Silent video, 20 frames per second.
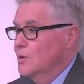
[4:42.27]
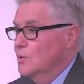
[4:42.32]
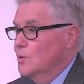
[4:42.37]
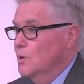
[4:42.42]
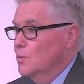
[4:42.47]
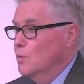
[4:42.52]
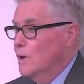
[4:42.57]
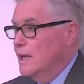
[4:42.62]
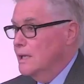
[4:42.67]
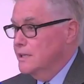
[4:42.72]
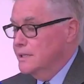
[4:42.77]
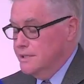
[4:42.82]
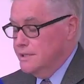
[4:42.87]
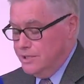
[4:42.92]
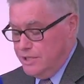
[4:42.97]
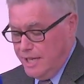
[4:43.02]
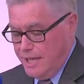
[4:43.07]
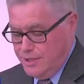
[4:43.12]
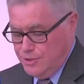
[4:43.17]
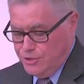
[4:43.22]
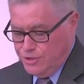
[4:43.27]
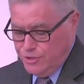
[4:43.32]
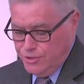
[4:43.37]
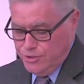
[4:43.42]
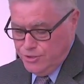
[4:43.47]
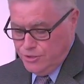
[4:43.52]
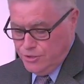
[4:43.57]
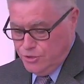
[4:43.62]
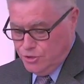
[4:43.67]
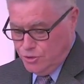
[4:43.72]

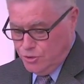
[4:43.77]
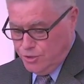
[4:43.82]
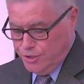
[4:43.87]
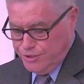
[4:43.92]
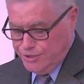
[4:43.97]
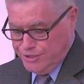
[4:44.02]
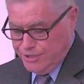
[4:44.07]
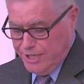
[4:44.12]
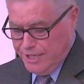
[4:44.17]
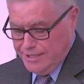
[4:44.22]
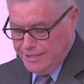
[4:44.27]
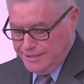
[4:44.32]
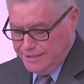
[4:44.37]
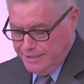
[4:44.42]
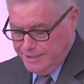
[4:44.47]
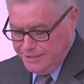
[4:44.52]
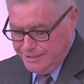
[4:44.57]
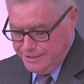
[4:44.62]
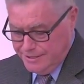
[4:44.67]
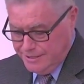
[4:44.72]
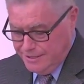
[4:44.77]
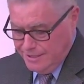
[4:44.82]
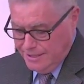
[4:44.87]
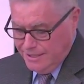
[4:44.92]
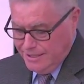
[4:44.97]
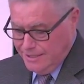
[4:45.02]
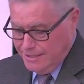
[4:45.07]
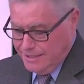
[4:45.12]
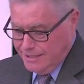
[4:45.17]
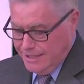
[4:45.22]
well-intentioned short-sightedness,
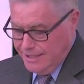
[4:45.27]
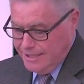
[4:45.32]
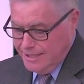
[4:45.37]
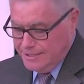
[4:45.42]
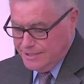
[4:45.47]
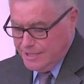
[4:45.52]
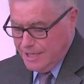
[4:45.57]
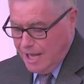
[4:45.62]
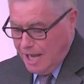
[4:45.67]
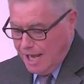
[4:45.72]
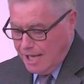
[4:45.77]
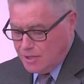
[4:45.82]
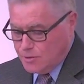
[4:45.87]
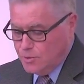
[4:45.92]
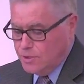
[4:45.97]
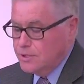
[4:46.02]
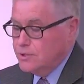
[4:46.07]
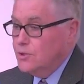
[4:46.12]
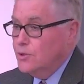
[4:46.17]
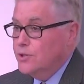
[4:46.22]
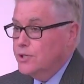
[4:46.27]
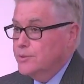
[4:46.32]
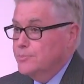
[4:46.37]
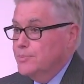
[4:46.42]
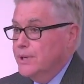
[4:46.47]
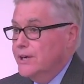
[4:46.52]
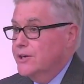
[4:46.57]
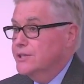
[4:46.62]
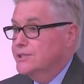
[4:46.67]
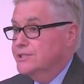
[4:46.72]
to get into awkward or
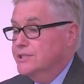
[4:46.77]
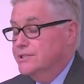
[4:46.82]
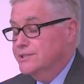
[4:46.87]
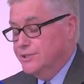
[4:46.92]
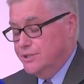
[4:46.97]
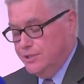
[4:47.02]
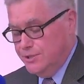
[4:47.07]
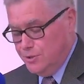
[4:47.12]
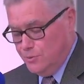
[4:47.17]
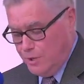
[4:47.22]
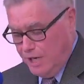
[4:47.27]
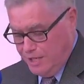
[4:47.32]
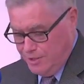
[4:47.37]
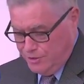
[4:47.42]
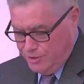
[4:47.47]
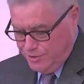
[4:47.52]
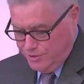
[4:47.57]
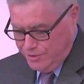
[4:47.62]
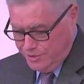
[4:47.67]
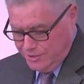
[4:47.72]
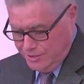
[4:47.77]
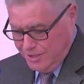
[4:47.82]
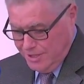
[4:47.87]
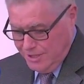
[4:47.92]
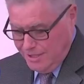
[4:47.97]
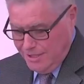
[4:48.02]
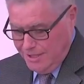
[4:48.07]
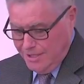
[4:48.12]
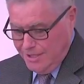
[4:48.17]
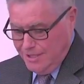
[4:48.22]
embarrassing situations,
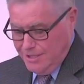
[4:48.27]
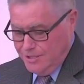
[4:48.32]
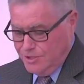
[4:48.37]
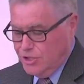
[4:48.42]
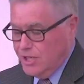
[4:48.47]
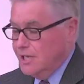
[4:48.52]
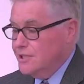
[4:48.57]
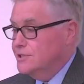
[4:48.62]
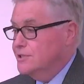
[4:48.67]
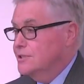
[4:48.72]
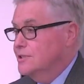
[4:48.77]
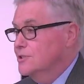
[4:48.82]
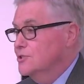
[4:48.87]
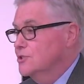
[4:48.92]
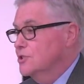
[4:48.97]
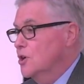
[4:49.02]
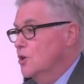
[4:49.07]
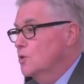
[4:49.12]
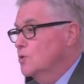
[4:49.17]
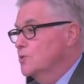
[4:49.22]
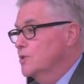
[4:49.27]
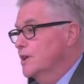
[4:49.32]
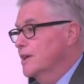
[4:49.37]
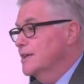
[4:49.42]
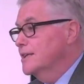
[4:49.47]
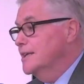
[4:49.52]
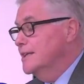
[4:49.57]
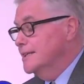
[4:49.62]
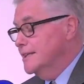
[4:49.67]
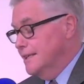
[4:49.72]
just so that
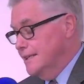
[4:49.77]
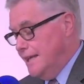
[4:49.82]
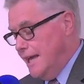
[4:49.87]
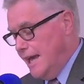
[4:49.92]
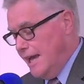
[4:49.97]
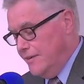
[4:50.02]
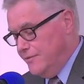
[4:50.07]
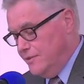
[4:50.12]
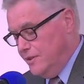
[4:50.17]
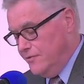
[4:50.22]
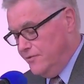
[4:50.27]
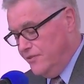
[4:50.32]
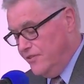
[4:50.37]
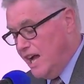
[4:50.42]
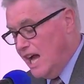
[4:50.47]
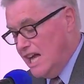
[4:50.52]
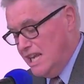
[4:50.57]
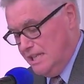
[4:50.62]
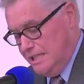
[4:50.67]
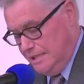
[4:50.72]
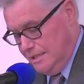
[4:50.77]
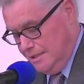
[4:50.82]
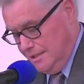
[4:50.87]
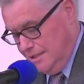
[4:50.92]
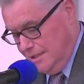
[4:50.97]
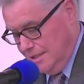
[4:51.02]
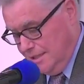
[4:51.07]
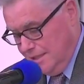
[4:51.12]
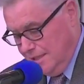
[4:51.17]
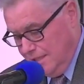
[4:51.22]
He can have the fun
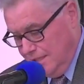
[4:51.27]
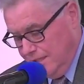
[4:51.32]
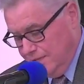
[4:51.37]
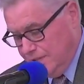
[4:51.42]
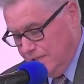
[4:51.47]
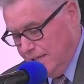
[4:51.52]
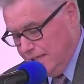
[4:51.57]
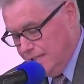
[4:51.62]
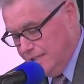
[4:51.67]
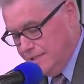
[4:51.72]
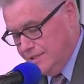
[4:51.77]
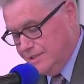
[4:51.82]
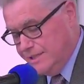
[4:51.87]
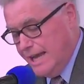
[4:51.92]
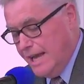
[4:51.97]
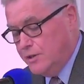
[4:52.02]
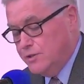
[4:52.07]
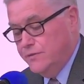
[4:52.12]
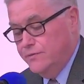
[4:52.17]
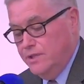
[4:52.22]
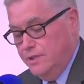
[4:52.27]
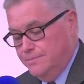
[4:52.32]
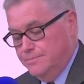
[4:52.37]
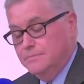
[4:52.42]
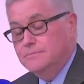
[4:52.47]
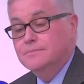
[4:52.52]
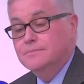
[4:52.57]
of getting us out of them,